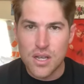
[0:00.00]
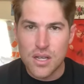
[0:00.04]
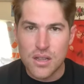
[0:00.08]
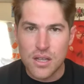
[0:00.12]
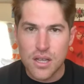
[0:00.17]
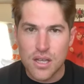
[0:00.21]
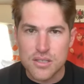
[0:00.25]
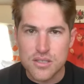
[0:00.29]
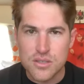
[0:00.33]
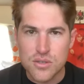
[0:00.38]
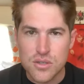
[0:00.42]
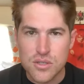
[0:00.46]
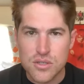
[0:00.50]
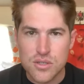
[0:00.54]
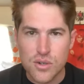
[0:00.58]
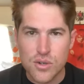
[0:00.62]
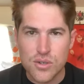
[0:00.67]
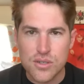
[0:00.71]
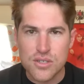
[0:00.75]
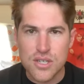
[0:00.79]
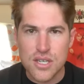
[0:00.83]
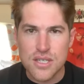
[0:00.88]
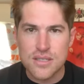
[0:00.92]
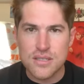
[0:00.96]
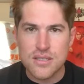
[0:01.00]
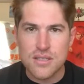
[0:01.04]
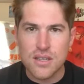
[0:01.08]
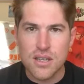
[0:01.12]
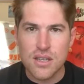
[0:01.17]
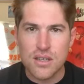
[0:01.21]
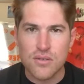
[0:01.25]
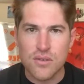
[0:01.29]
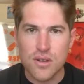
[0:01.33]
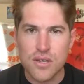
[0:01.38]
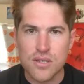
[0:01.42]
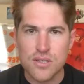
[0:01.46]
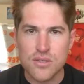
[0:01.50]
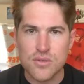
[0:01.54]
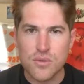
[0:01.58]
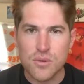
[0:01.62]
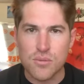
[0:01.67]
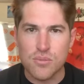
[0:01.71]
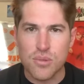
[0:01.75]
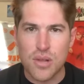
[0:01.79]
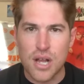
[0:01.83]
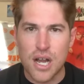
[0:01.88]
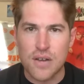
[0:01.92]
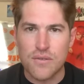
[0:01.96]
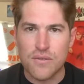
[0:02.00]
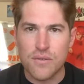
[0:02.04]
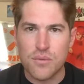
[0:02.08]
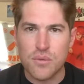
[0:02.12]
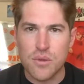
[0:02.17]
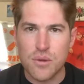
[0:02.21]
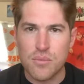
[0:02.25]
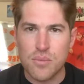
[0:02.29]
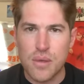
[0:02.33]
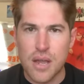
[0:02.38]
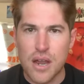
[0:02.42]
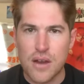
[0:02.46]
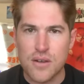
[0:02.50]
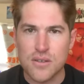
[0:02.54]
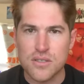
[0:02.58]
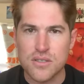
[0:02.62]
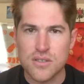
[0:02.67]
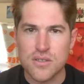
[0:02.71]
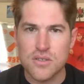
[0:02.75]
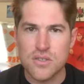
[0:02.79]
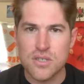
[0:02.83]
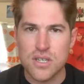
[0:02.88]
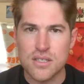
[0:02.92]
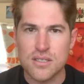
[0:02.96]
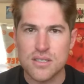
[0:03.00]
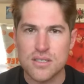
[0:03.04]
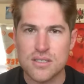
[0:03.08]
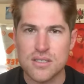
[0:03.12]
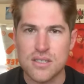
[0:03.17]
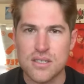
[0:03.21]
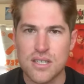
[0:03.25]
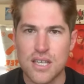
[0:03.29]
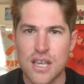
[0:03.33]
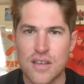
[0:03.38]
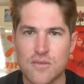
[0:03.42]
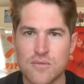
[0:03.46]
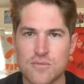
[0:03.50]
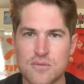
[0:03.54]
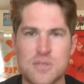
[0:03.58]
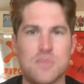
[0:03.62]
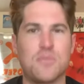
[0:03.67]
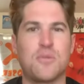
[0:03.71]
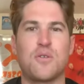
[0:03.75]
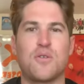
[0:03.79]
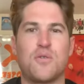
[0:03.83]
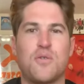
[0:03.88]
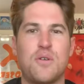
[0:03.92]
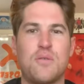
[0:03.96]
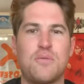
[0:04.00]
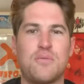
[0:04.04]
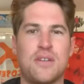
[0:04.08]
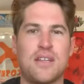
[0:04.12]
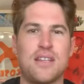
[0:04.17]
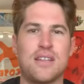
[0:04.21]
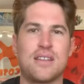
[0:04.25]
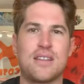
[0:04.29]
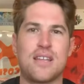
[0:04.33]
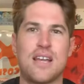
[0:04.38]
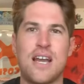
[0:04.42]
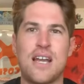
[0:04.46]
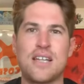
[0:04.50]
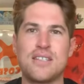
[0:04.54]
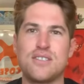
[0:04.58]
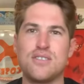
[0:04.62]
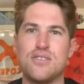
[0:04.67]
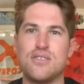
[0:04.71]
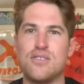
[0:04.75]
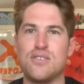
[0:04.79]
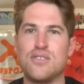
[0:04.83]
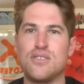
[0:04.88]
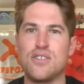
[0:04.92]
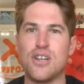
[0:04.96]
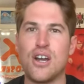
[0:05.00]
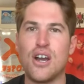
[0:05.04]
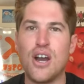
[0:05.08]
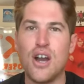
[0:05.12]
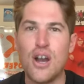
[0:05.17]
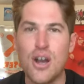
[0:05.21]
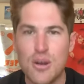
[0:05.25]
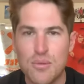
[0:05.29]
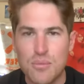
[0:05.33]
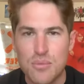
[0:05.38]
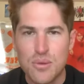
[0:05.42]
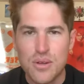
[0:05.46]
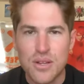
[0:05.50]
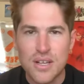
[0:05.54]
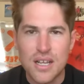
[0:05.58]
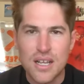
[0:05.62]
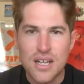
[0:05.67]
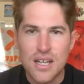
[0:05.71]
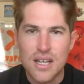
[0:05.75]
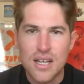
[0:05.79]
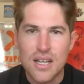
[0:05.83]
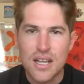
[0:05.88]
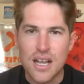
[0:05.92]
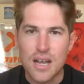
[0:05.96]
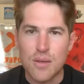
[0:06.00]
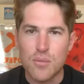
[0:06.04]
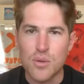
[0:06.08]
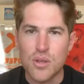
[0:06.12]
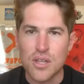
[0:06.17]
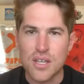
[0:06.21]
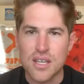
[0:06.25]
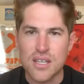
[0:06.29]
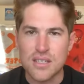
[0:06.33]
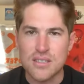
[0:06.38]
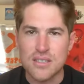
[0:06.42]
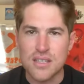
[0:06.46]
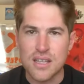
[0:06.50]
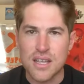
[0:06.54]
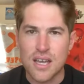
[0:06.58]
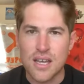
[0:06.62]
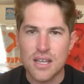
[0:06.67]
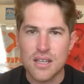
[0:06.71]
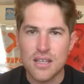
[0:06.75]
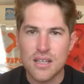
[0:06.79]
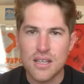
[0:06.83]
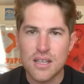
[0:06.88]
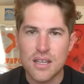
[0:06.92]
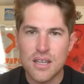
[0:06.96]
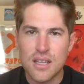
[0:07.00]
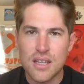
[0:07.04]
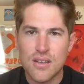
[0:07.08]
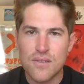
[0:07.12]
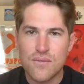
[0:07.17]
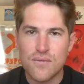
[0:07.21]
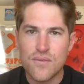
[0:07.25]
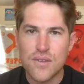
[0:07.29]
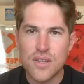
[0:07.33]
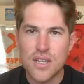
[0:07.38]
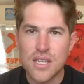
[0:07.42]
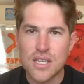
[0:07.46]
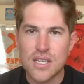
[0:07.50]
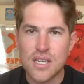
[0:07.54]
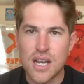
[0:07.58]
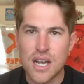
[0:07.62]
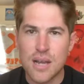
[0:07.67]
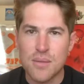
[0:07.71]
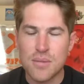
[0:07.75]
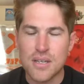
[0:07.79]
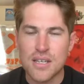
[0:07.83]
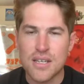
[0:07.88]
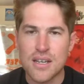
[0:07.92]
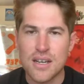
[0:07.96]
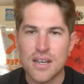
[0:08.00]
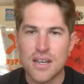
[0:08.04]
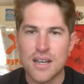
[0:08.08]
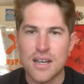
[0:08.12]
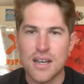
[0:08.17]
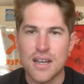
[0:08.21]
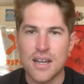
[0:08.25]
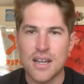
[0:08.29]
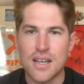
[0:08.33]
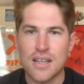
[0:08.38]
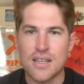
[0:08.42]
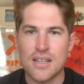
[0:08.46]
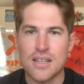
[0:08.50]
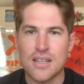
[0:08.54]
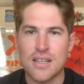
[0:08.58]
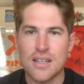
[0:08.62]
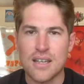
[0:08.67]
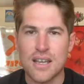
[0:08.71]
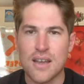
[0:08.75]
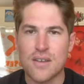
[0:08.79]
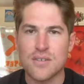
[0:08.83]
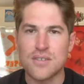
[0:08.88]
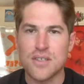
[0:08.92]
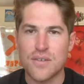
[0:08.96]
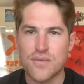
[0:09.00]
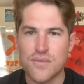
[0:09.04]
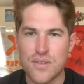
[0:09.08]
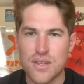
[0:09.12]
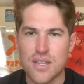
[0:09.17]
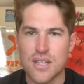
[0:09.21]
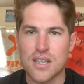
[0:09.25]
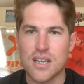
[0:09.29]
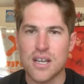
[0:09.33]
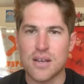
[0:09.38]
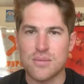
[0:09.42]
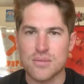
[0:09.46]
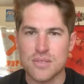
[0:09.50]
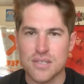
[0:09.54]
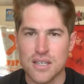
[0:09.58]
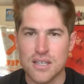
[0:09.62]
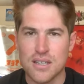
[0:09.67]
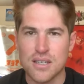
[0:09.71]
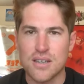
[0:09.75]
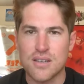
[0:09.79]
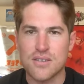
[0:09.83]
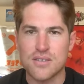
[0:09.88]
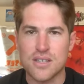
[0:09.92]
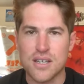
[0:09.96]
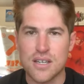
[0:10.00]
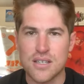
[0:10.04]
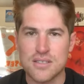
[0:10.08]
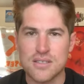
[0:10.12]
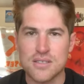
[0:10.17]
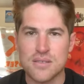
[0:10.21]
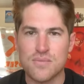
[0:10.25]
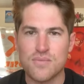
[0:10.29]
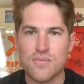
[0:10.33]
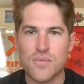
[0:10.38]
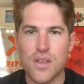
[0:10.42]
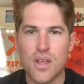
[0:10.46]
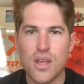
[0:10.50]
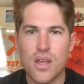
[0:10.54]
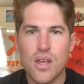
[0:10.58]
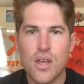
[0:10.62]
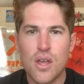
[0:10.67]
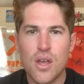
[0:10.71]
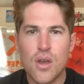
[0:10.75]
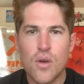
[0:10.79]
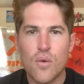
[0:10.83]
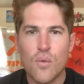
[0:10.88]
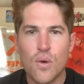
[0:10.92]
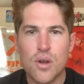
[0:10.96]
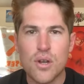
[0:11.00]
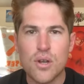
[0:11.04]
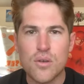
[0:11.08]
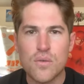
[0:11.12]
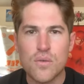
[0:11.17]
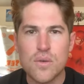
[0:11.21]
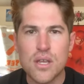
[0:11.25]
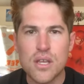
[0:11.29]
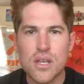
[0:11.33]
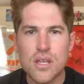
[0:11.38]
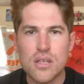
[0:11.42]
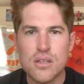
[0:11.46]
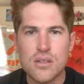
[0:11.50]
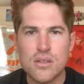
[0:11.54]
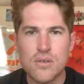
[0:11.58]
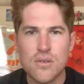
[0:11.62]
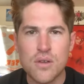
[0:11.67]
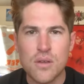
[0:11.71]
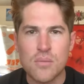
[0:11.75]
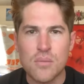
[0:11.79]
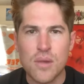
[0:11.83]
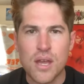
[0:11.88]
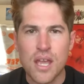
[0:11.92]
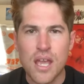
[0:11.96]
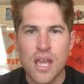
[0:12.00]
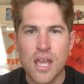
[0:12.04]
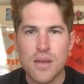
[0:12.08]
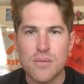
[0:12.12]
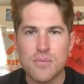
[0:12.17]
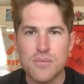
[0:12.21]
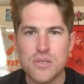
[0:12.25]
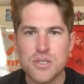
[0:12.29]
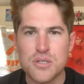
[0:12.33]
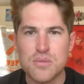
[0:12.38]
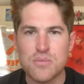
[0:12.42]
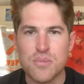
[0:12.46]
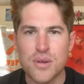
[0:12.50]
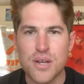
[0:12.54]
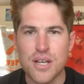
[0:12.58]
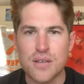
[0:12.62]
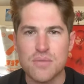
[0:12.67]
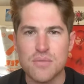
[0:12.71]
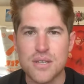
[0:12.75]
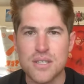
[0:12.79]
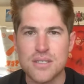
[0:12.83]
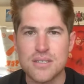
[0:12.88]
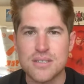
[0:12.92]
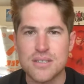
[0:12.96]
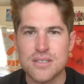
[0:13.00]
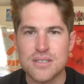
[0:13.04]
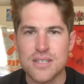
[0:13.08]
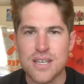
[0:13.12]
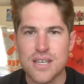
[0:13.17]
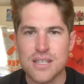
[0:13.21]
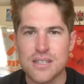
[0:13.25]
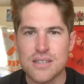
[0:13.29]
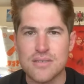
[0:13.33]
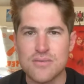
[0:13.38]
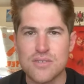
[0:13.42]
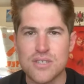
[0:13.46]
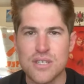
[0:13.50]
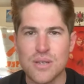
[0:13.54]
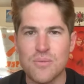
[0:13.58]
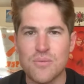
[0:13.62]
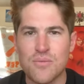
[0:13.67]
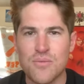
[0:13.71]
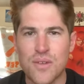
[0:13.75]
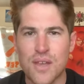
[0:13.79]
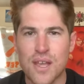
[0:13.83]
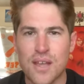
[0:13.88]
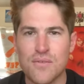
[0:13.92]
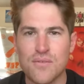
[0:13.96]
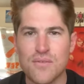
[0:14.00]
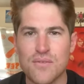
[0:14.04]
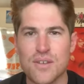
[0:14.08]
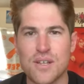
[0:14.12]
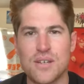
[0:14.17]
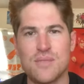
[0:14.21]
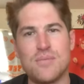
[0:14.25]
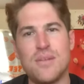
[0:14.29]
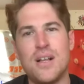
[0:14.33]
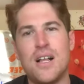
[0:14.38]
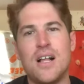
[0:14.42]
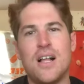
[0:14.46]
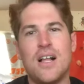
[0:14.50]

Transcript: Long story short, Jason and the other Rangers were blocked from their power, so the Justice League gave them some equipment. That's dope. I'm going to look into that. Philly Comic-Con. I was at Philly Comic-Con. That was awesome. When are we doing my Ambush Bug Meets Detective Chimp fan film?